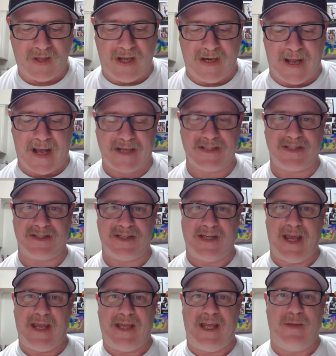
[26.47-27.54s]
It acts as the
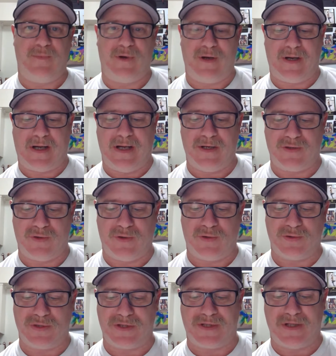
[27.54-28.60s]
gatekeeper. It
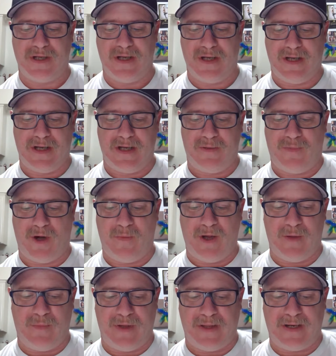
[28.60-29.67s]
controls
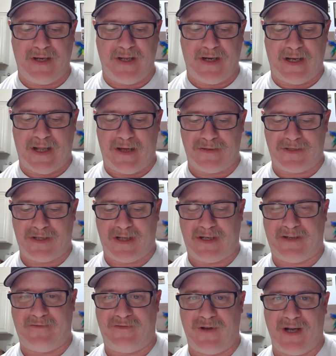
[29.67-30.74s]
permeability and allows
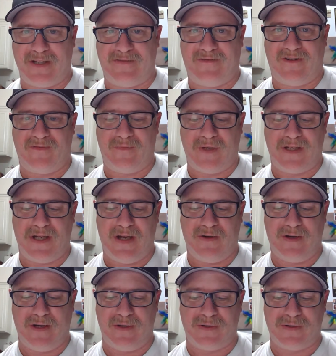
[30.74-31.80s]
selective transfer of
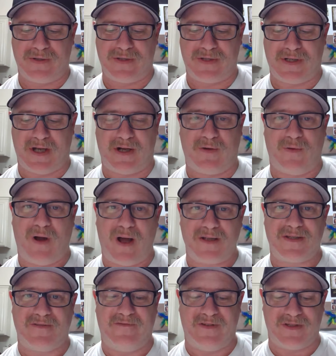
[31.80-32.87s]
materials
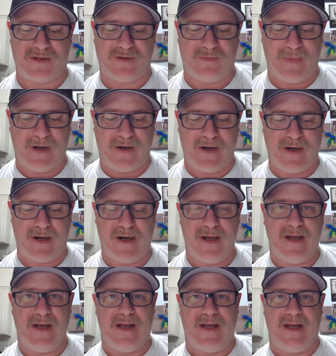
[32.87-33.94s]
across the physical barrier.
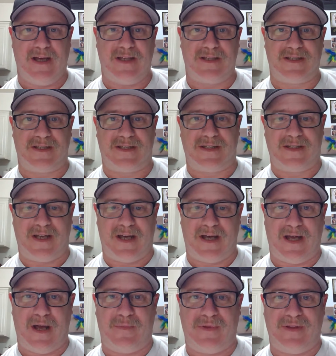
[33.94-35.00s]
Its
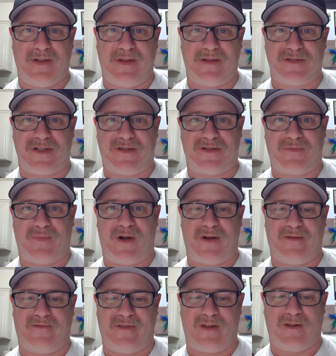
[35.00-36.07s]
epithelial cells are
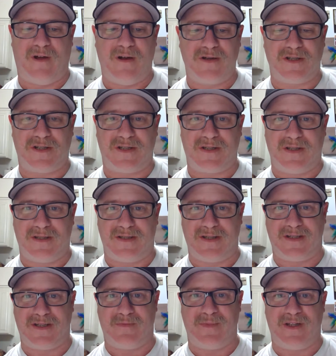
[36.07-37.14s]
part of the largest
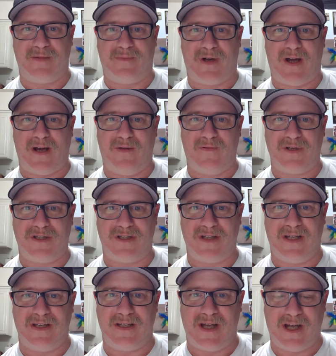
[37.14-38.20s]
system in the body, which is
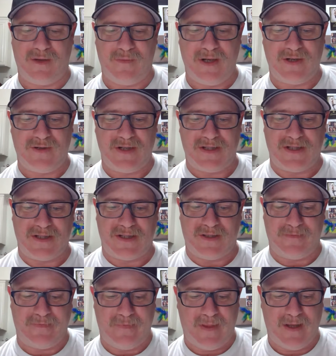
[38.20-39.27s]
the integumentary
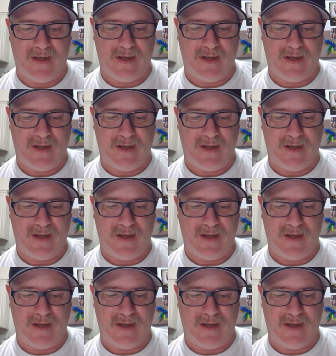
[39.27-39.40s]
system.